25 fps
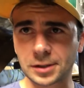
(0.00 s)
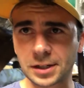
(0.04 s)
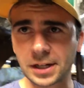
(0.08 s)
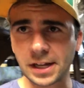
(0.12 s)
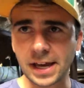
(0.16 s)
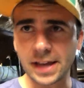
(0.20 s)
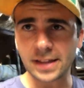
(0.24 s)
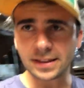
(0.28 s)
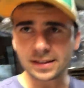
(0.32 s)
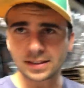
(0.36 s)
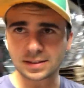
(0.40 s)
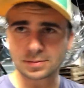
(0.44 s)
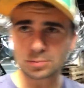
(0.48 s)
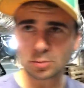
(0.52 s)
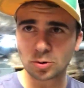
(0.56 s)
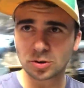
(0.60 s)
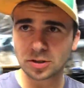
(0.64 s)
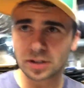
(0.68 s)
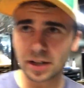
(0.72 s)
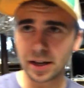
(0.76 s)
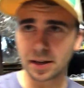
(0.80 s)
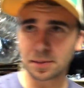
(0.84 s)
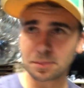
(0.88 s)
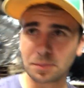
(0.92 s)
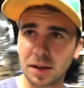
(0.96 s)
We're gonna end this
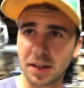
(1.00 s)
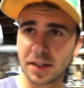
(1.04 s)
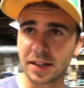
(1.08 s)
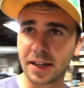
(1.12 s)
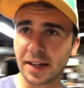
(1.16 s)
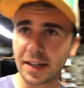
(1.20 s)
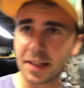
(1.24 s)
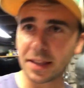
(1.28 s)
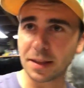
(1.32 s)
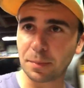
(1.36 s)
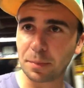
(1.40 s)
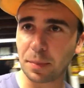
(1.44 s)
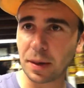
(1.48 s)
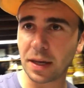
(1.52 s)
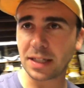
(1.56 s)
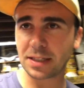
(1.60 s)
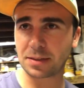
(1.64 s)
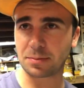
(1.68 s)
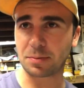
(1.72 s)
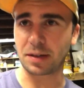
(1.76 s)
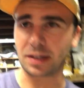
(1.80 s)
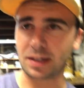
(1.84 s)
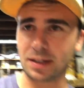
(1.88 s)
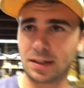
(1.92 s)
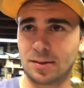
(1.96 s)
Mosaic Monday in the
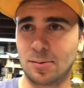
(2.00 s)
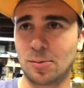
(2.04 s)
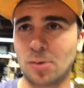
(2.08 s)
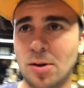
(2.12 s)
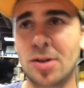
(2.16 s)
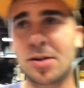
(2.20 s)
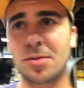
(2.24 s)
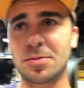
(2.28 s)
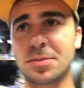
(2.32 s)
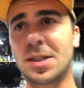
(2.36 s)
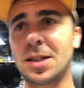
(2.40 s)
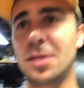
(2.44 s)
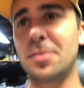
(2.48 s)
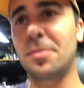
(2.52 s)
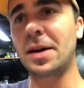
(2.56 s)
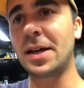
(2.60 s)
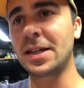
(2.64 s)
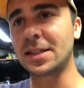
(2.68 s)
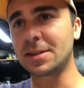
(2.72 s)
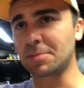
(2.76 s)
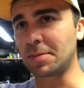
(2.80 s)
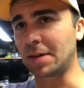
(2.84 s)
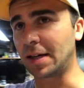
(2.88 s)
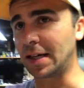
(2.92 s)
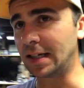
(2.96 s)
basement. Welcome to the
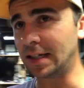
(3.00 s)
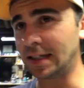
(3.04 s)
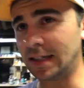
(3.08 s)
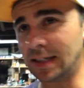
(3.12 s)
basement.